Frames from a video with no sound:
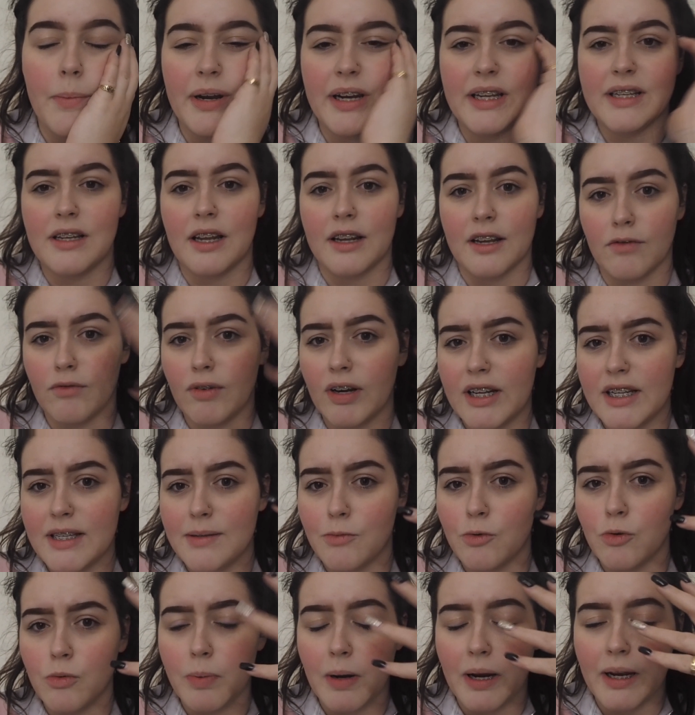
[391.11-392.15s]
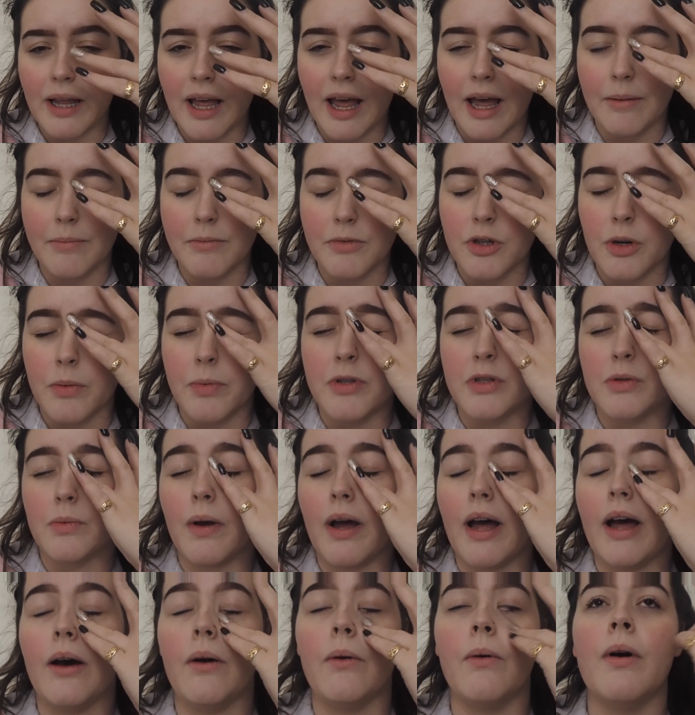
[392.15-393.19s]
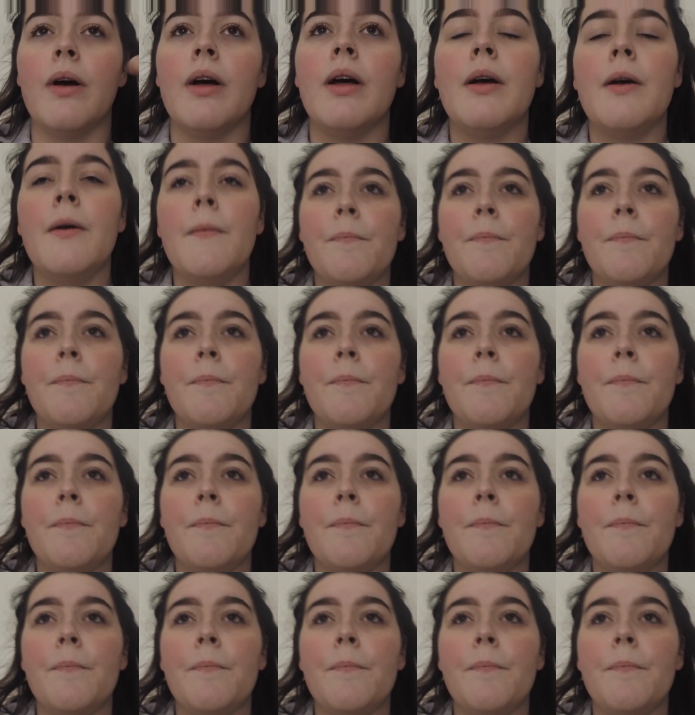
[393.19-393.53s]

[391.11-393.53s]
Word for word: And it's, like, a really small um, shop as well.